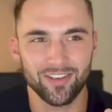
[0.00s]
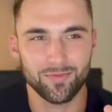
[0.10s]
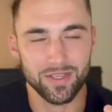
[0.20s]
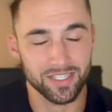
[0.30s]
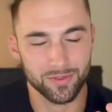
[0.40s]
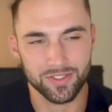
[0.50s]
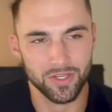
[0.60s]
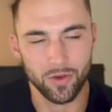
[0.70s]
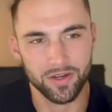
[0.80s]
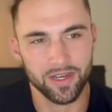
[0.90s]
because it was
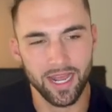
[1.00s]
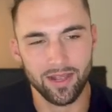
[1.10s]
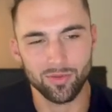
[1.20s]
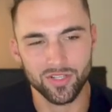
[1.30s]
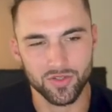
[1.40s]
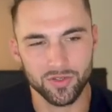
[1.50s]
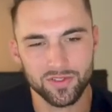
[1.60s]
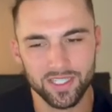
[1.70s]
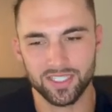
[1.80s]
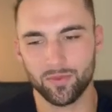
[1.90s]
so undeniably true.
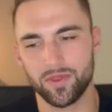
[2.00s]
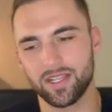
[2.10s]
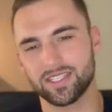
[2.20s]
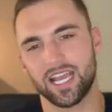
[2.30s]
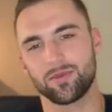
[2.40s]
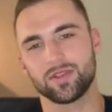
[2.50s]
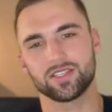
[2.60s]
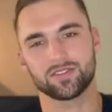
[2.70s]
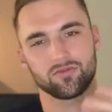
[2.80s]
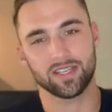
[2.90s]
It's like something inside me
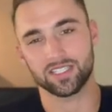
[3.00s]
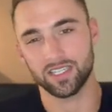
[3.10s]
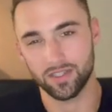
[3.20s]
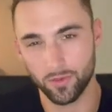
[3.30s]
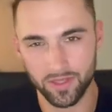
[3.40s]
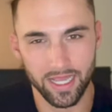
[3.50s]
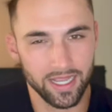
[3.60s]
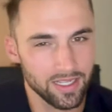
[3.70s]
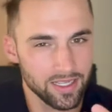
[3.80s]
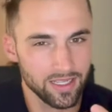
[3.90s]
just resonated with that.